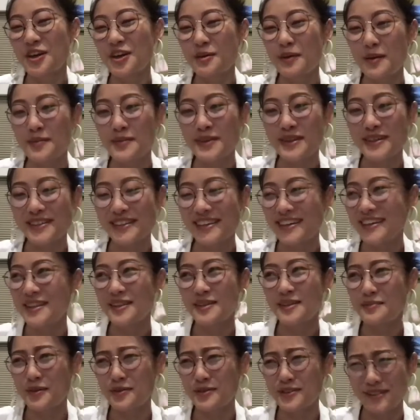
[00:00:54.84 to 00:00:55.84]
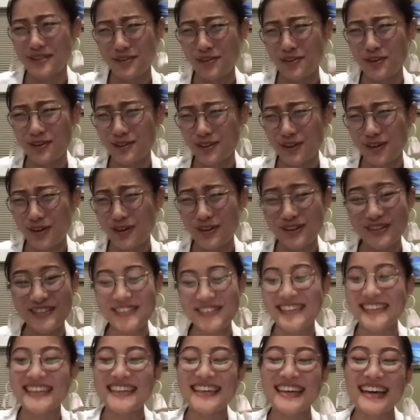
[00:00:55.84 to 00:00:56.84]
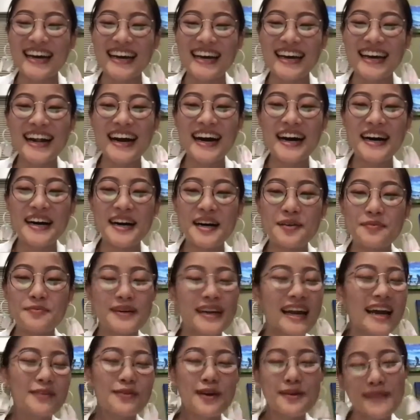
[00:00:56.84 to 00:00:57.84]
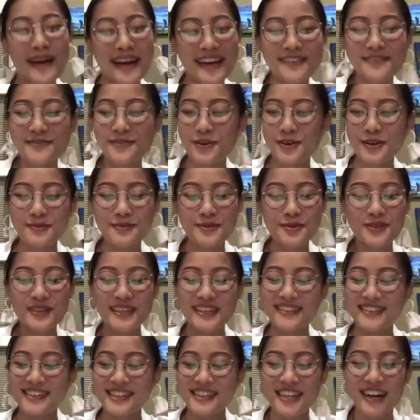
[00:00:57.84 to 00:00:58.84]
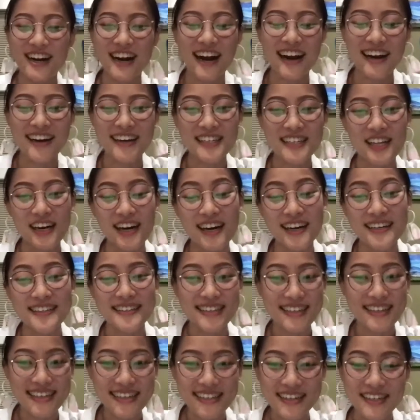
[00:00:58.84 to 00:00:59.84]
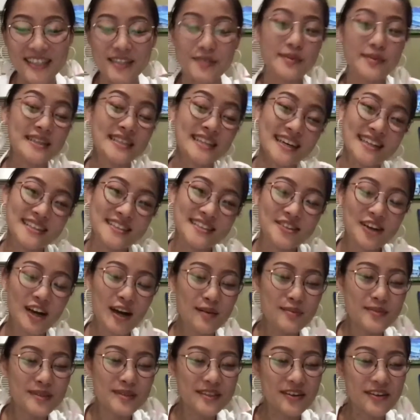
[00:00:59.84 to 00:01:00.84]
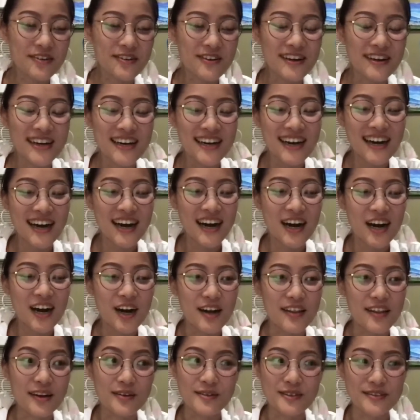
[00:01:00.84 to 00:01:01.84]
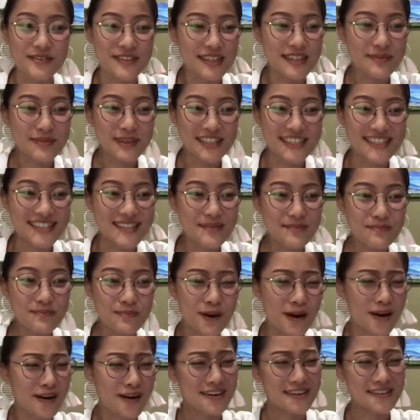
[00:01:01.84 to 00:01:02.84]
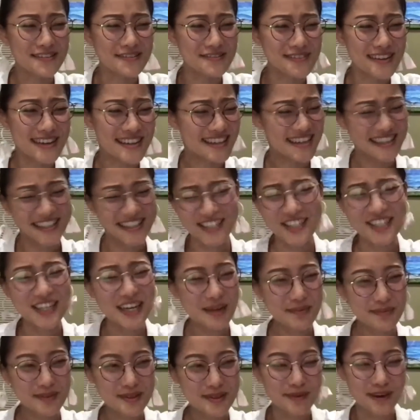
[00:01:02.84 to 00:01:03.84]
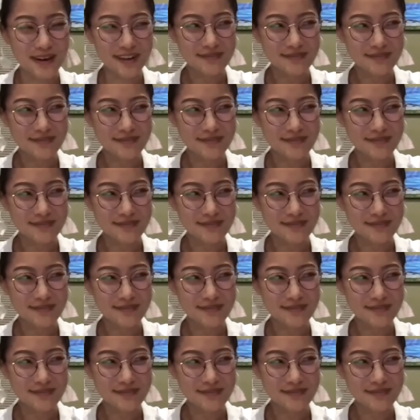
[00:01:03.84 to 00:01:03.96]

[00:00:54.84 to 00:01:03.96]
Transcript: about being like the most local you can get. But I went back and forth between here and Shanghai a lot as a kid because of my dad's job. So that was very much part of, I think it's shaped part of